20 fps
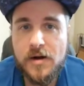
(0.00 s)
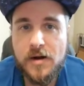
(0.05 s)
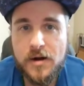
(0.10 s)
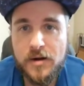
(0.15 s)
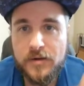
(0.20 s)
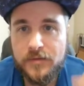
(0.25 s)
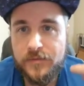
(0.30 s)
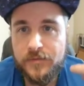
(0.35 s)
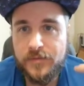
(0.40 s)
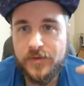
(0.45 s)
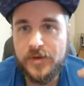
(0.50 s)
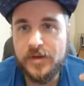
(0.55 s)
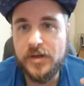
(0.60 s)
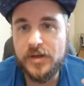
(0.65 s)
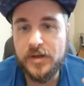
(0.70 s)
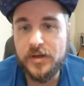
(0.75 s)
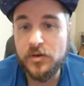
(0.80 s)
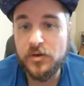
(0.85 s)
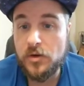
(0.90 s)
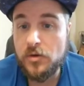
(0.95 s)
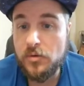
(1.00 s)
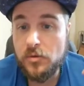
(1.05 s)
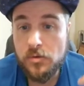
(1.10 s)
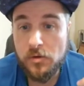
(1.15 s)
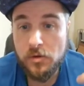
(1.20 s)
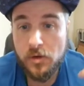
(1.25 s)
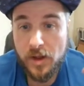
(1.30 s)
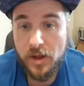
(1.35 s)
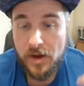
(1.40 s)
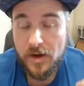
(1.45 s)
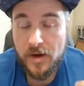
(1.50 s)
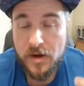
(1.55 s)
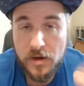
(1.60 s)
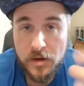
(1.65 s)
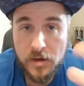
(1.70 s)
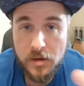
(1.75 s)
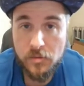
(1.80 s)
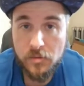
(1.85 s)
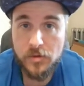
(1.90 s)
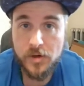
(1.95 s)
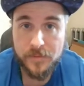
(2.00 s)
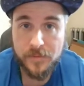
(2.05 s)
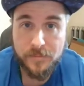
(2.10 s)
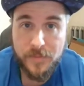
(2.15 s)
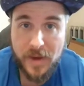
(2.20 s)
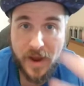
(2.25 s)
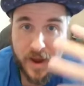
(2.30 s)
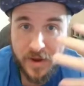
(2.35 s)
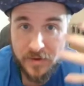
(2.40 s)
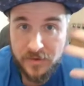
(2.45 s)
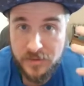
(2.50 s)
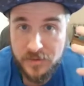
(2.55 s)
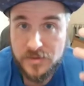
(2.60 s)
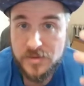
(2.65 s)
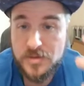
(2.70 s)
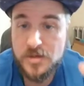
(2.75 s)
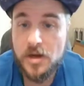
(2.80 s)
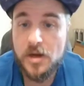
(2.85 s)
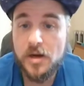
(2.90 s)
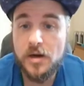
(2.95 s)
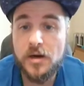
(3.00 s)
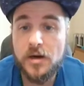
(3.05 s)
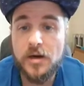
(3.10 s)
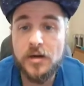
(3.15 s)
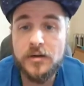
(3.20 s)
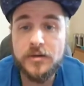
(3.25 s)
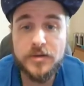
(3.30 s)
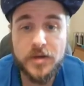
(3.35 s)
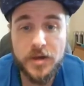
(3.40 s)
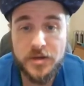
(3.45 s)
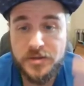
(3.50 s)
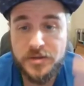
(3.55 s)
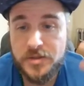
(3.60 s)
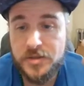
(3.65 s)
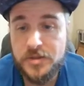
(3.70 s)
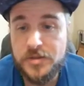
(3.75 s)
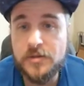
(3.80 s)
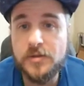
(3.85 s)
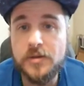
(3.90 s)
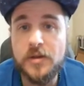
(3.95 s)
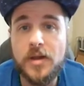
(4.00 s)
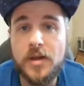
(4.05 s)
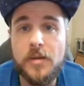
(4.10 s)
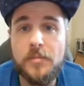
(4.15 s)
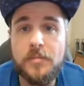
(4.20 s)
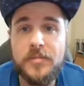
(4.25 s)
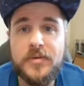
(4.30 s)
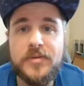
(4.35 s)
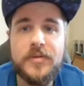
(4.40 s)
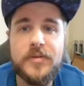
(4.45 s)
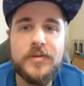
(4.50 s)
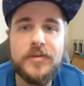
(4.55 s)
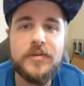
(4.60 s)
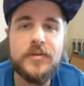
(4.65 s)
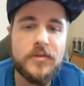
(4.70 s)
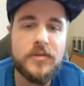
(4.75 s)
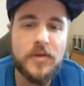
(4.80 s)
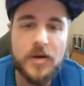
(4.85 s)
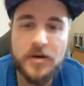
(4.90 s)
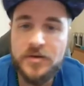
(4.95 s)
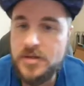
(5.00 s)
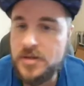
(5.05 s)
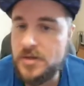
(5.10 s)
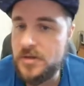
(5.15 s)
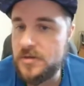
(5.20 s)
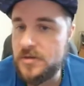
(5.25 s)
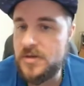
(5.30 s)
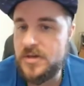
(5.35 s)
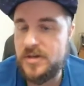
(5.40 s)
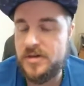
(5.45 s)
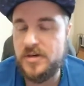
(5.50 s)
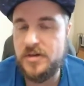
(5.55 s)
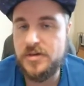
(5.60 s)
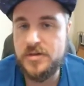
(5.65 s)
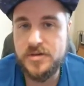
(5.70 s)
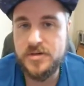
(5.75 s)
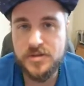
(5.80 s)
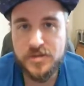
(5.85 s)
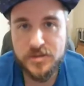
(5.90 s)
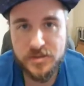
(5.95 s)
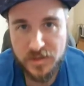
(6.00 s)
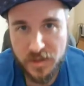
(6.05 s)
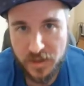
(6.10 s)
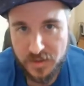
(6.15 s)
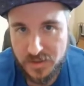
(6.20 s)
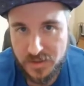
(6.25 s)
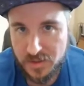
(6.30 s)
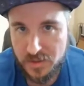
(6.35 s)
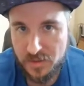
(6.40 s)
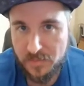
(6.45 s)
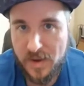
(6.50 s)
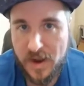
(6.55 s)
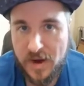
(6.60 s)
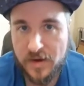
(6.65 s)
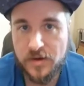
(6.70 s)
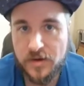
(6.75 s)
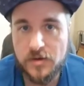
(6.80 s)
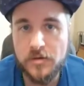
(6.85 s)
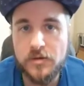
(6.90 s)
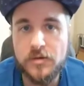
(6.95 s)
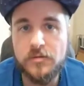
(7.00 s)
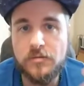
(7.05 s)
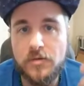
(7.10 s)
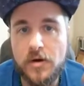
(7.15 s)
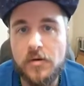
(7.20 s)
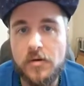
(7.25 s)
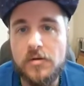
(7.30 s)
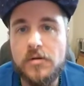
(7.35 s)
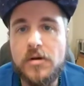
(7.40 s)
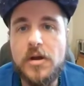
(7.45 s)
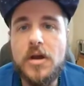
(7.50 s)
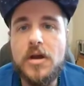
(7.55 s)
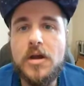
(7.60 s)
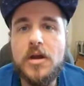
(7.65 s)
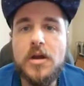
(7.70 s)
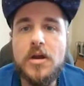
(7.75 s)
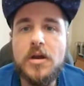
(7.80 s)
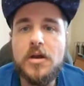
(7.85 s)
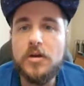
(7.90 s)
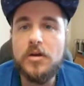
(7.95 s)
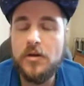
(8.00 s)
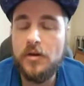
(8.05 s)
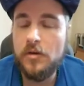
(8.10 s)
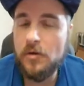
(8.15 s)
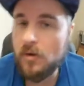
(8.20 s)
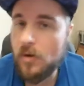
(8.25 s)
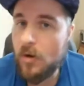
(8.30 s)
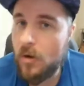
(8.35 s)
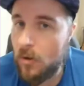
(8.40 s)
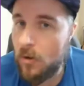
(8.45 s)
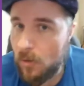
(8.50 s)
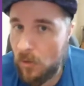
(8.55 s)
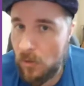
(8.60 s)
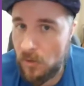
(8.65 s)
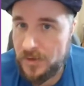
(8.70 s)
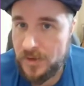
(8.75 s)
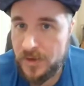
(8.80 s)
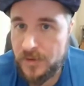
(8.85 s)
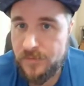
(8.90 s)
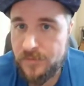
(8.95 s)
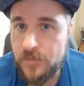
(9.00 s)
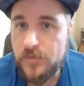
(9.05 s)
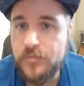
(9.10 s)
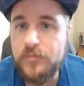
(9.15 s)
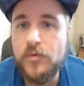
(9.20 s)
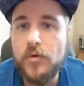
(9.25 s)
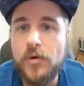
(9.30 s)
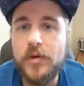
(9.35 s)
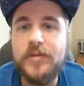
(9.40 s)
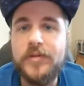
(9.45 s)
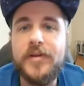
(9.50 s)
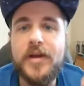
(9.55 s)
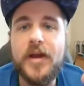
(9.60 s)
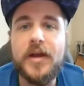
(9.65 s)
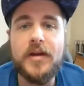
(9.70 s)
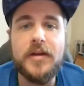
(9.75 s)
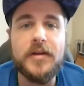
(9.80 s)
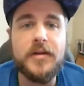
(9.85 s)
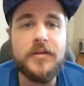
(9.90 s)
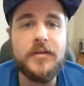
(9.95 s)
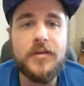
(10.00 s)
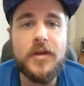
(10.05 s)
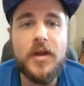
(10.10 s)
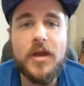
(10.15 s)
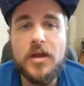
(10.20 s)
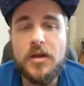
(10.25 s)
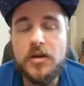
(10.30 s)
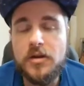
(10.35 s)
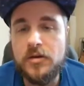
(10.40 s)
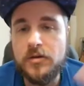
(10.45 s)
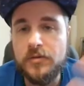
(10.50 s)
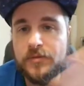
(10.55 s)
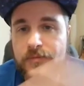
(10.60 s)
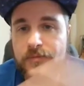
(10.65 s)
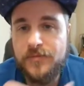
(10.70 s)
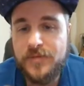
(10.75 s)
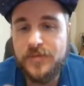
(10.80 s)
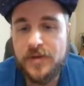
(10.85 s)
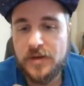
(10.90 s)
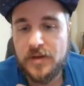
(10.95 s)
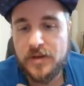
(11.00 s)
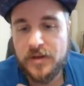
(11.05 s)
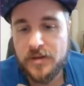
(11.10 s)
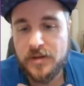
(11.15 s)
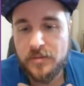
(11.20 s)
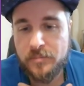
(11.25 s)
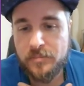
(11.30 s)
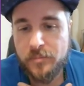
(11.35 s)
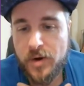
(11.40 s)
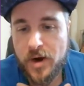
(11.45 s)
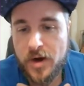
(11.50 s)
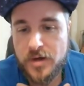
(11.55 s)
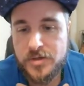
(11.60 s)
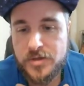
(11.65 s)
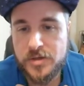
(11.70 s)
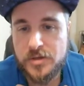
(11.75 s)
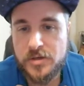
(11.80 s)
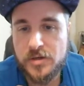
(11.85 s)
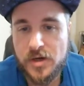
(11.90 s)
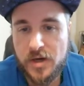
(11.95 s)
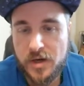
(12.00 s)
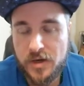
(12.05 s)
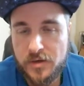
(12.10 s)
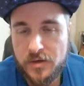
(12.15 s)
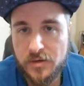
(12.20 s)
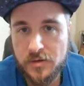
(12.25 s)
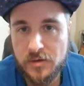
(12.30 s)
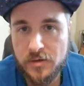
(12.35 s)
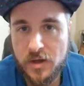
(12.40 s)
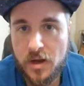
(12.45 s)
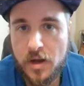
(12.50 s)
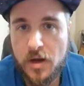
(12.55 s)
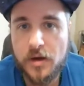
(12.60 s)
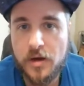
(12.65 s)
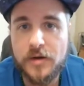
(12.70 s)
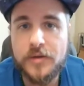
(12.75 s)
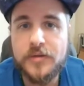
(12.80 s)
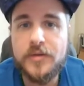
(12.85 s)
feeling the cool air going past your tongue, touching your lips, touching your cheeks, touching the back of your throat. You're holding for 4 seconds. You're feeling the pressure in your lungs.